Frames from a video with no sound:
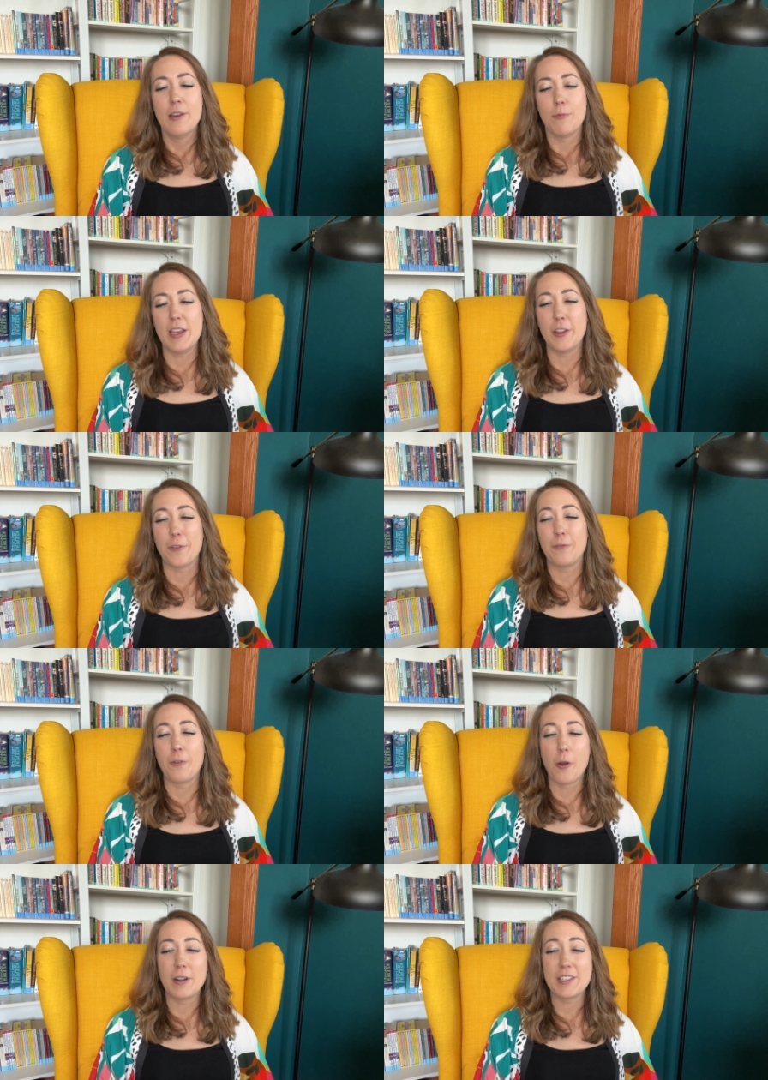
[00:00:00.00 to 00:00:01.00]
We look
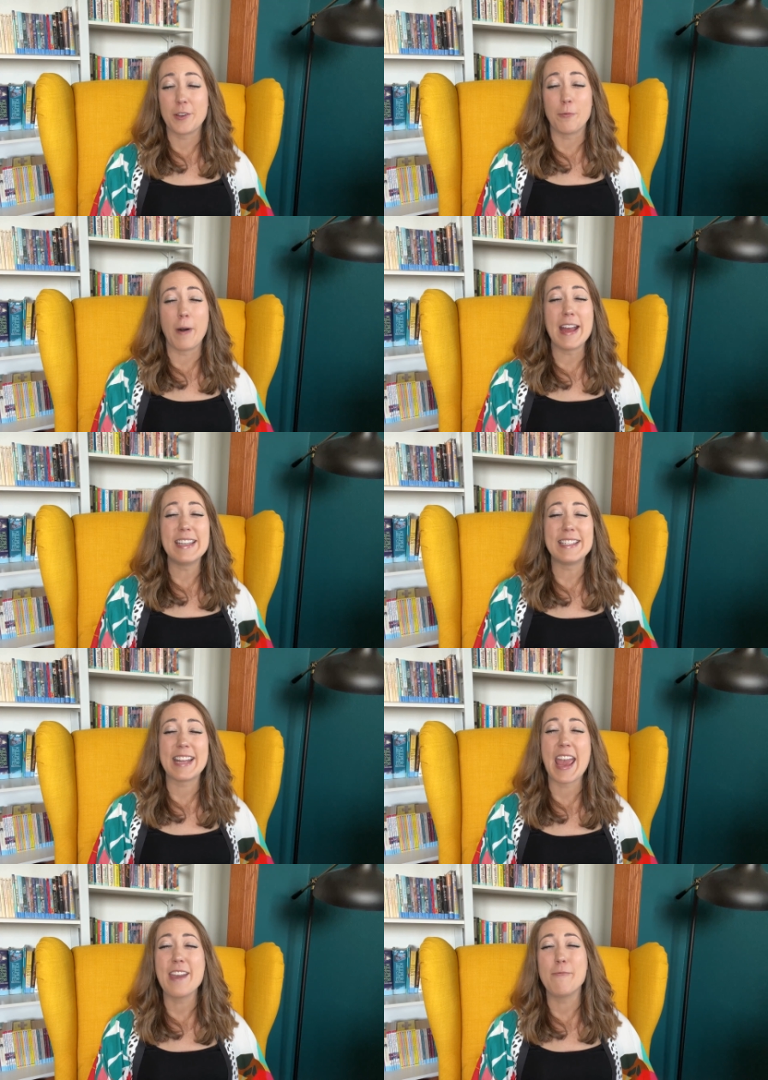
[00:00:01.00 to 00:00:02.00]
forward to one
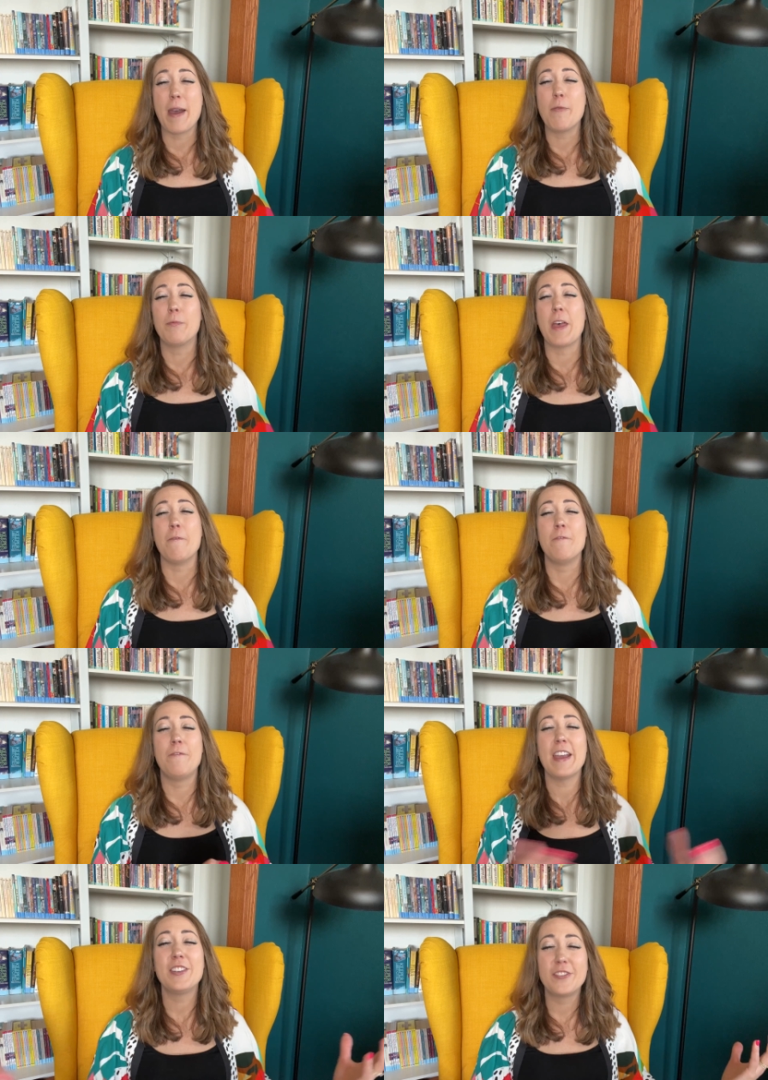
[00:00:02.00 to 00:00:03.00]
day when the
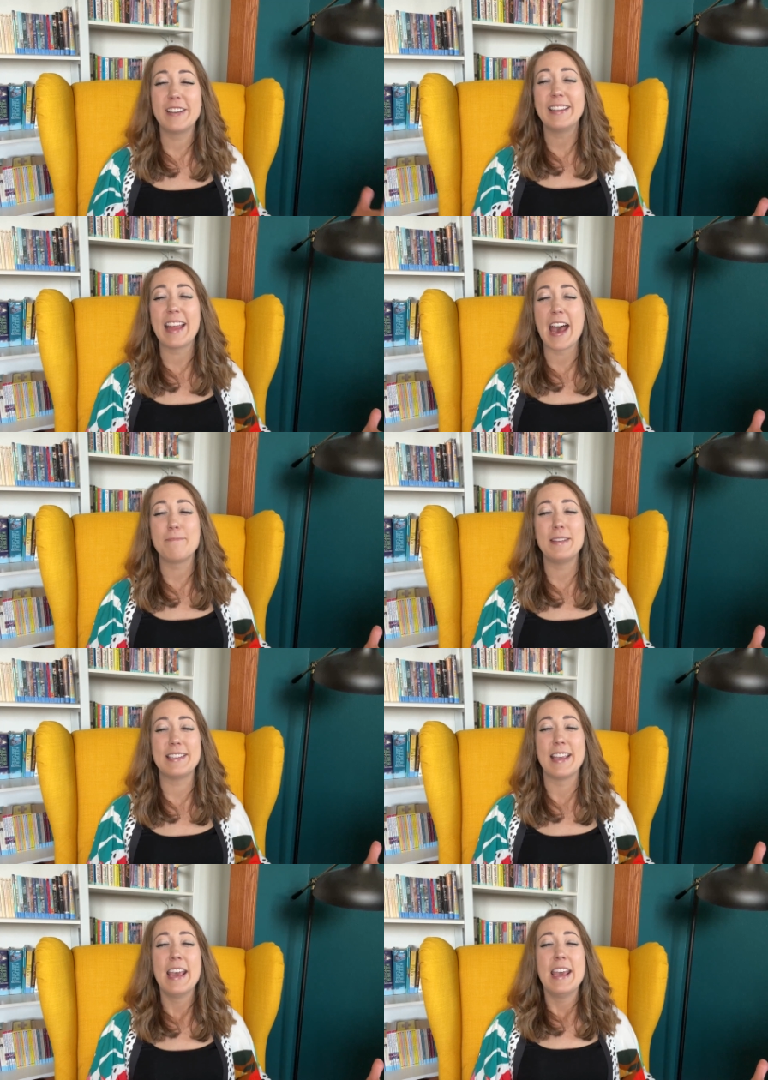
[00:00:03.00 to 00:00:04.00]
victory lap is,